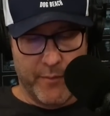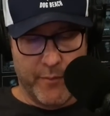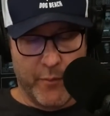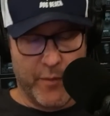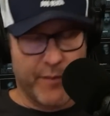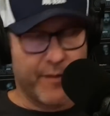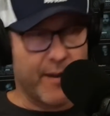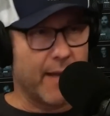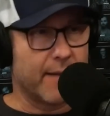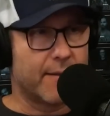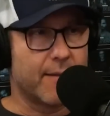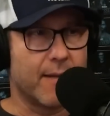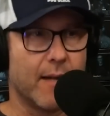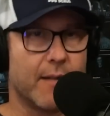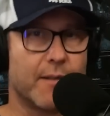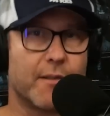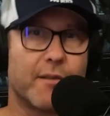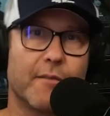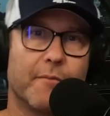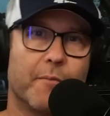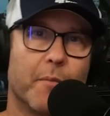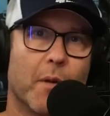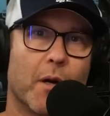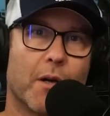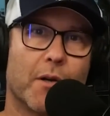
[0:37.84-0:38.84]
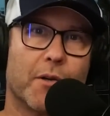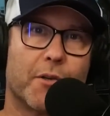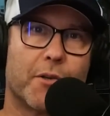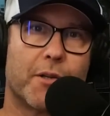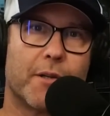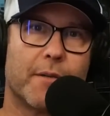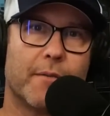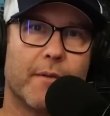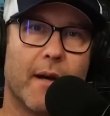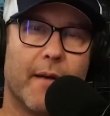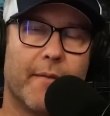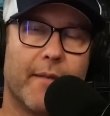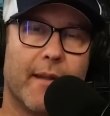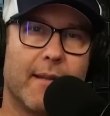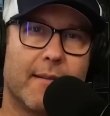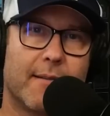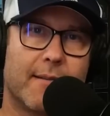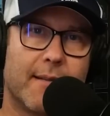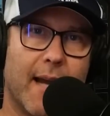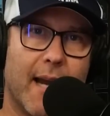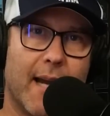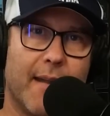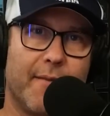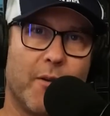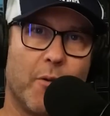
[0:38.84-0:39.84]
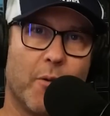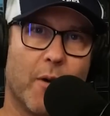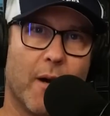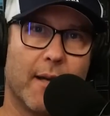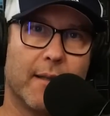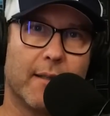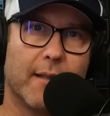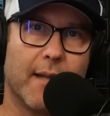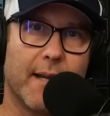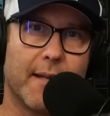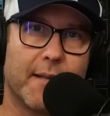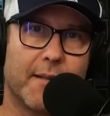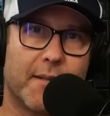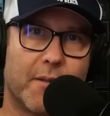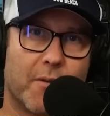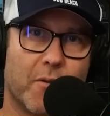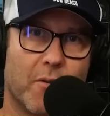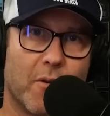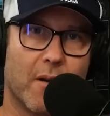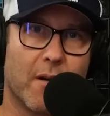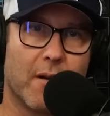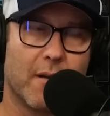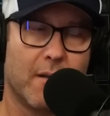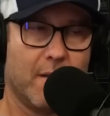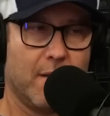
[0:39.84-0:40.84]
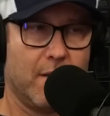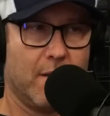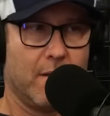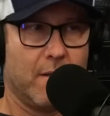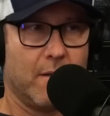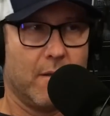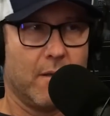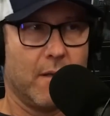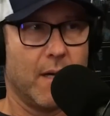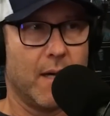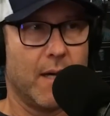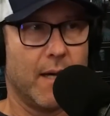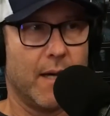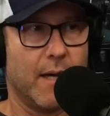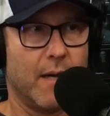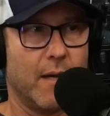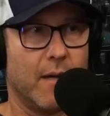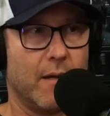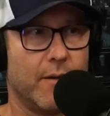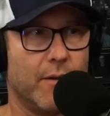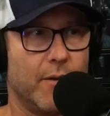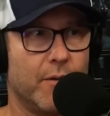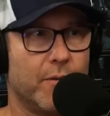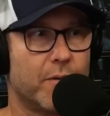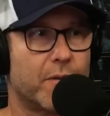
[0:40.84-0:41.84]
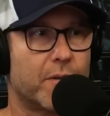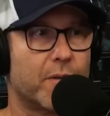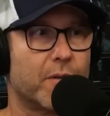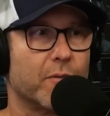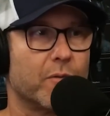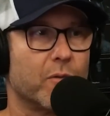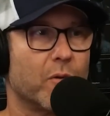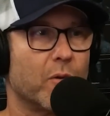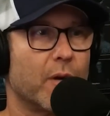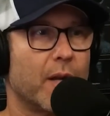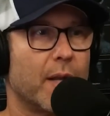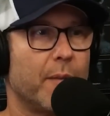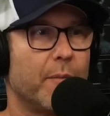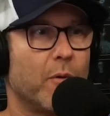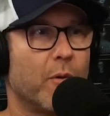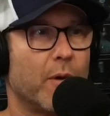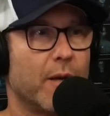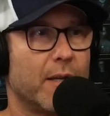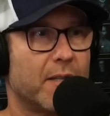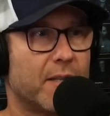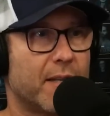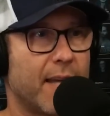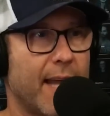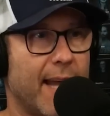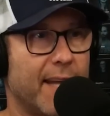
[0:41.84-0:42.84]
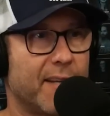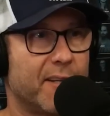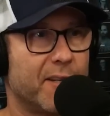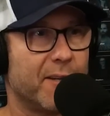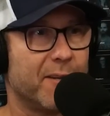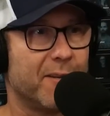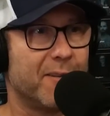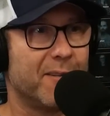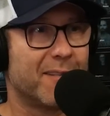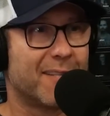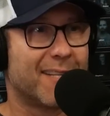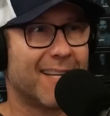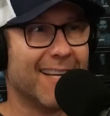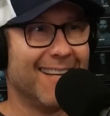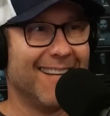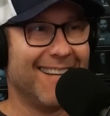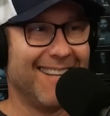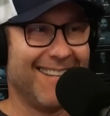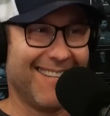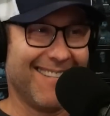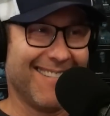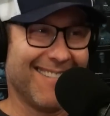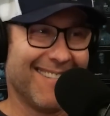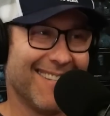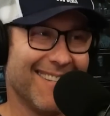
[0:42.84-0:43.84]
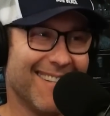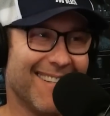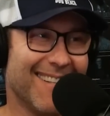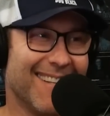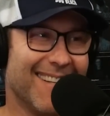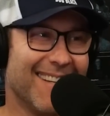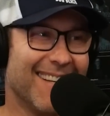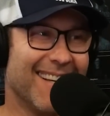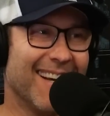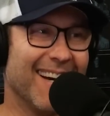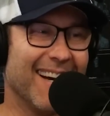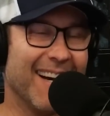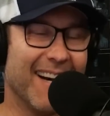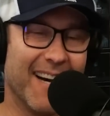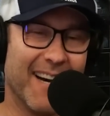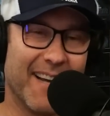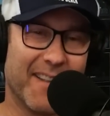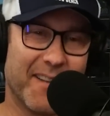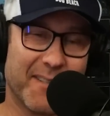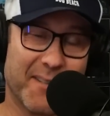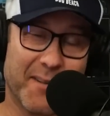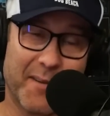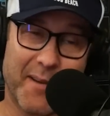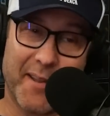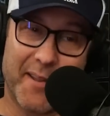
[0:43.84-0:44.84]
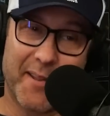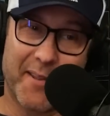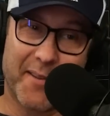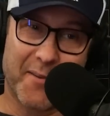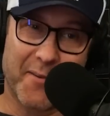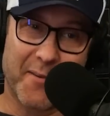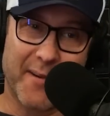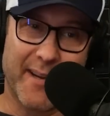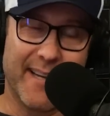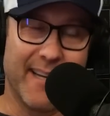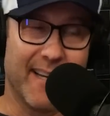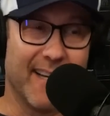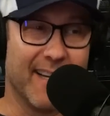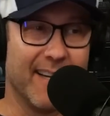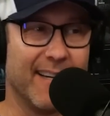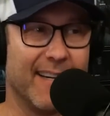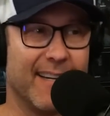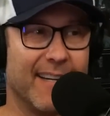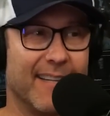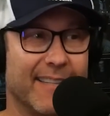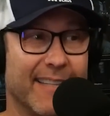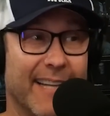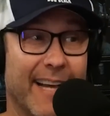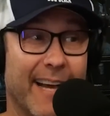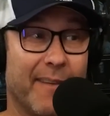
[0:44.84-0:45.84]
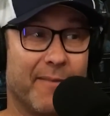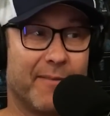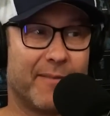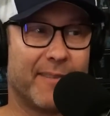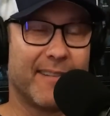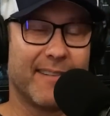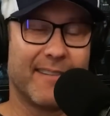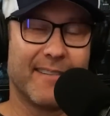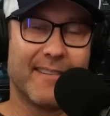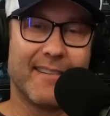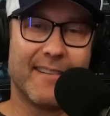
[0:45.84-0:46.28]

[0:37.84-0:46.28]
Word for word: we've got tons of merch on the Inside of You online store. New sorority boy statues. There's only 3 left